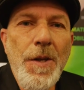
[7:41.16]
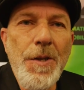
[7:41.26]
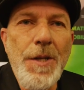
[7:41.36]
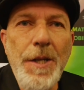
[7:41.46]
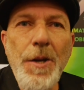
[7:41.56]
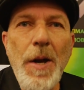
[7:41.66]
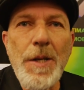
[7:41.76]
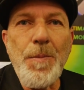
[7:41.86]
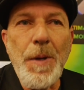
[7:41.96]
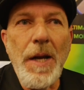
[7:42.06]
using
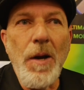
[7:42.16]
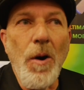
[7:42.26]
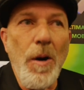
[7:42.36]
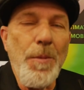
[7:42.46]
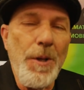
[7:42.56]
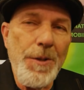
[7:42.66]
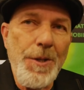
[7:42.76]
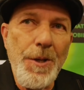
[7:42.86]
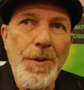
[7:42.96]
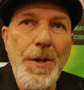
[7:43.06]
USB or
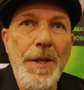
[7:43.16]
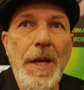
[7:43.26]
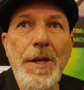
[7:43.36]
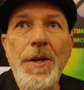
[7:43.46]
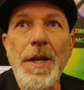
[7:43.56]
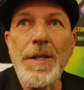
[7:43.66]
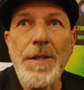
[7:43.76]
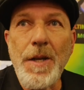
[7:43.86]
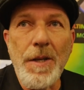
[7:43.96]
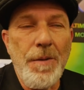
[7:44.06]
Bluetooth, and then you can
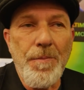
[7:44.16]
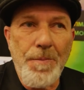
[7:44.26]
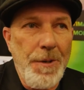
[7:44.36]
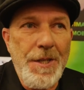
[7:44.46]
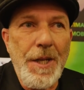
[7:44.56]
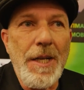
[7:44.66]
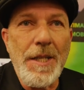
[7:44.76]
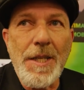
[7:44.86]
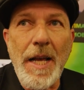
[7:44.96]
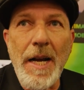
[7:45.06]
proceed
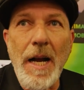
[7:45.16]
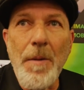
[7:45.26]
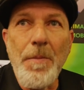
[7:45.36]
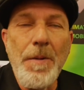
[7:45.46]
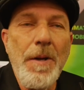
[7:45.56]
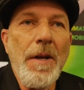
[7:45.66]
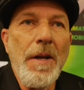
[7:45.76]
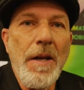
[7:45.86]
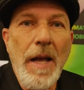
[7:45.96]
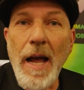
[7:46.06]
to set it up
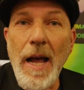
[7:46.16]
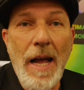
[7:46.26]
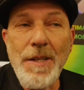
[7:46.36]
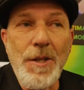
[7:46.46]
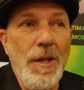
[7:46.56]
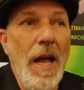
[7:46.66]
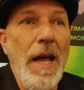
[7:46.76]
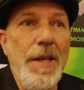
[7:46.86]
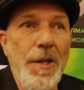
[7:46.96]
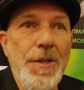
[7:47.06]
uh, as you
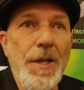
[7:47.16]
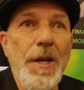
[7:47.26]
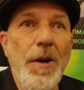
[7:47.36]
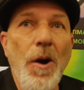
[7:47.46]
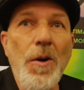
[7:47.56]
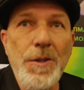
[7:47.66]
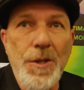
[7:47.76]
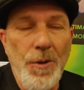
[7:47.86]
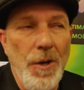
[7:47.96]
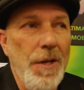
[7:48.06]
like using your own
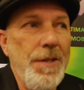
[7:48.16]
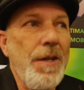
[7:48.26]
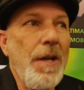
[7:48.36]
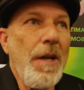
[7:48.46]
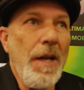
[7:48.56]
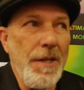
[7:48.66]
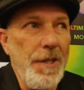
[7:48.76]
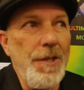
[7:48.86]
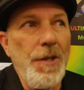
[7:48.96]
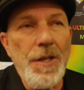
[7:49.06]
tools and
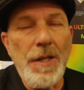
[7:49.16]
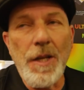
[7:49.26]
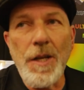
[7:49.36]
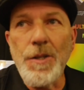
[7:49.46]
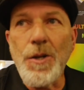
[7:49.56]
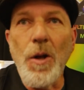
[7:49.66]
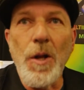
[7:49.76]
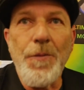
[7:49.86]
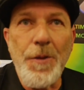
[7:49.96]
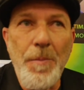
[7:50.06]
just using the
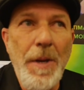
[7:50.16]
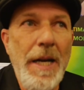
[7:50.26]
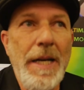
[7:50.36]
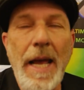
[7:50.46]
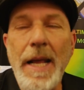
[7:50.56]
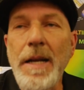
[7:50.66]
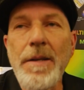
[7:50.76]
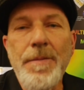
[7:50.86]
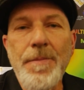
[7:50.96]
controller for the MIDI data.